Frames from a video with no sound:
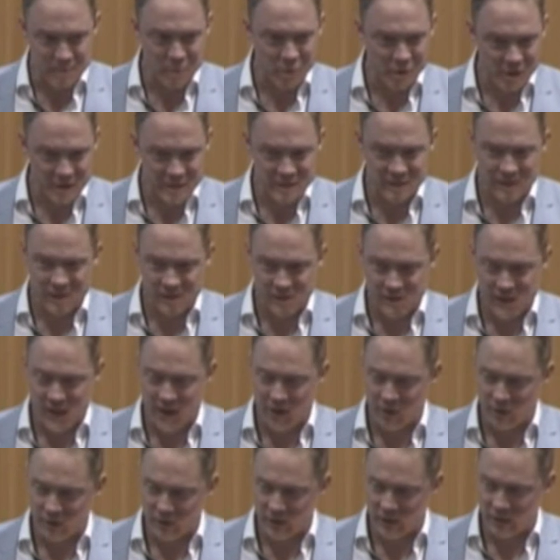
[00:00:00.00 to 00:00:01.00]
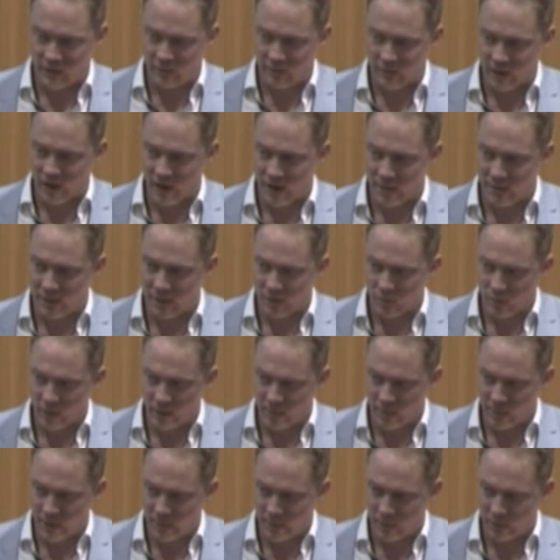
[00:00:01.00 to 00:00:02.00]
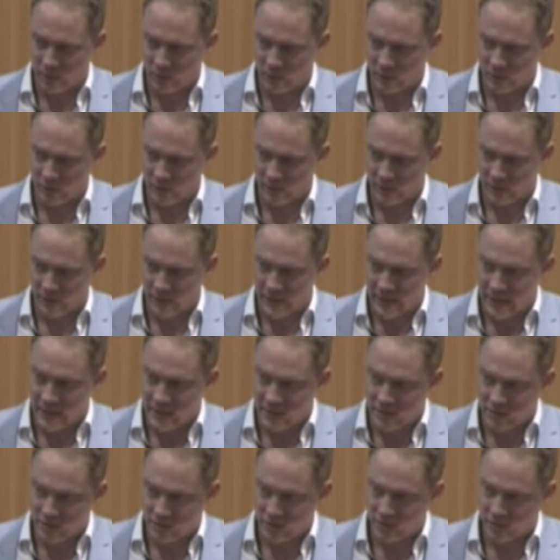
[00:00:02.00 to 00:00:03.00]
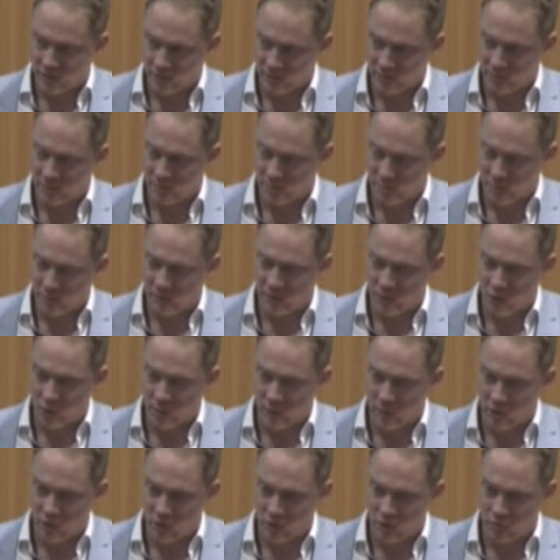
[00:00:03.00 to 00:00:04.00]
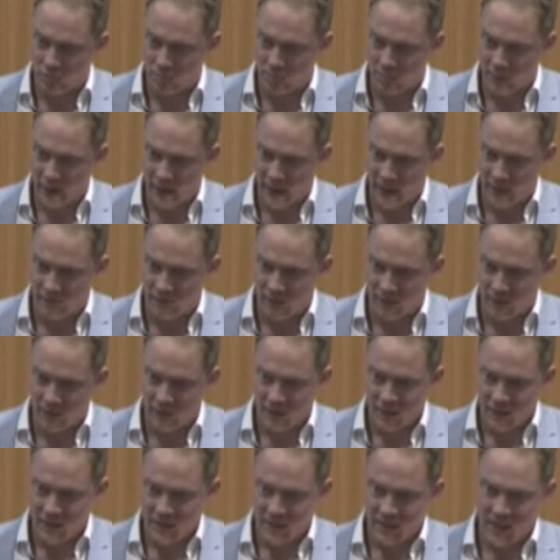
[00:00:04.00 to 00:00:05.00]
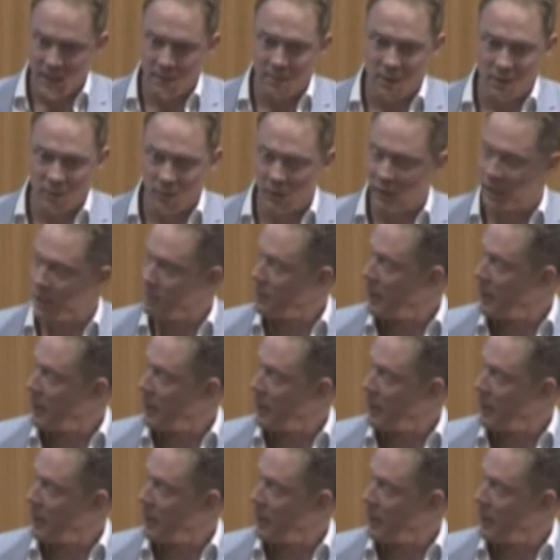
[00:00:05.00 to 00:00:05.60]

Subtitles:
present there in the environment when people need to perform a new behaviour can be really